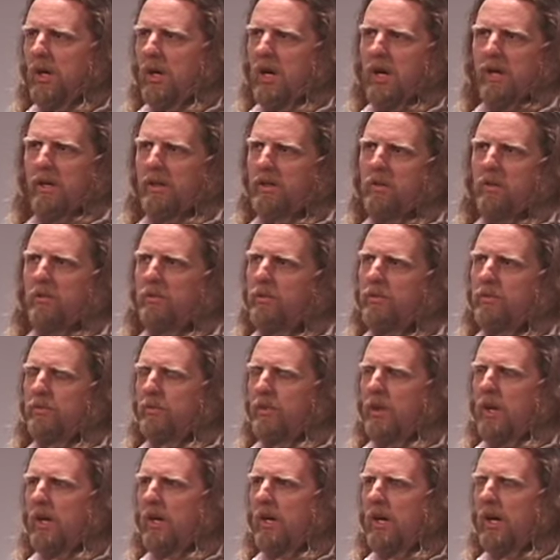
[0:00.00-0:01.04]
I don't.
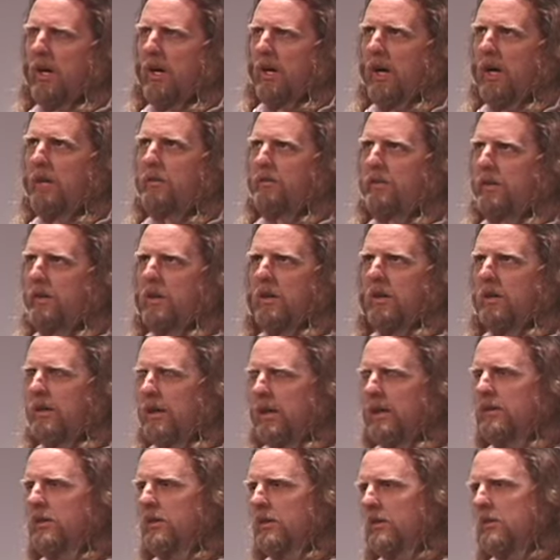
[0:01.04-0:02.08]
I, I feel
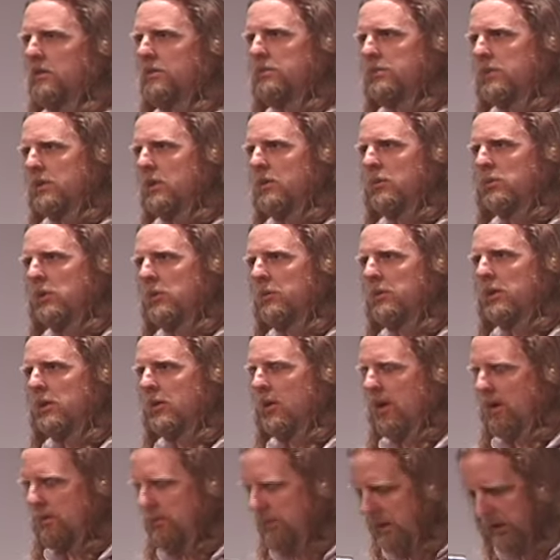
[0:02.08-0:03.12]
that there's you know room to
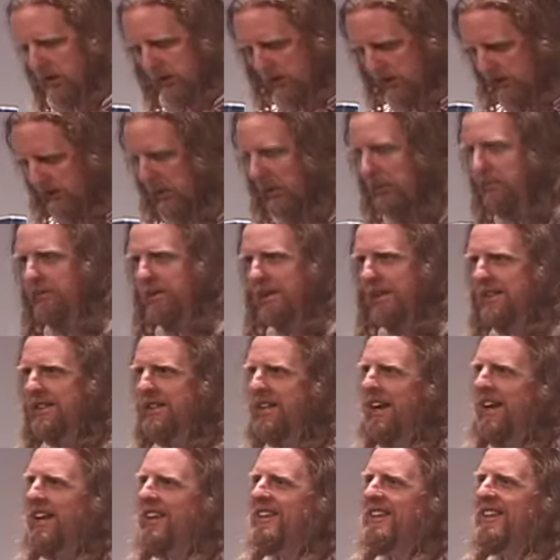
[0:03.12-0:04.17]
grow. I'm not using my feet
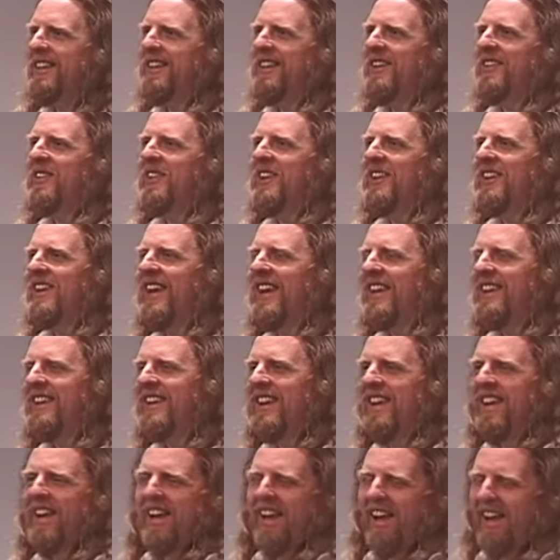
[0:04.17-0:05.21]
yet, you know, and and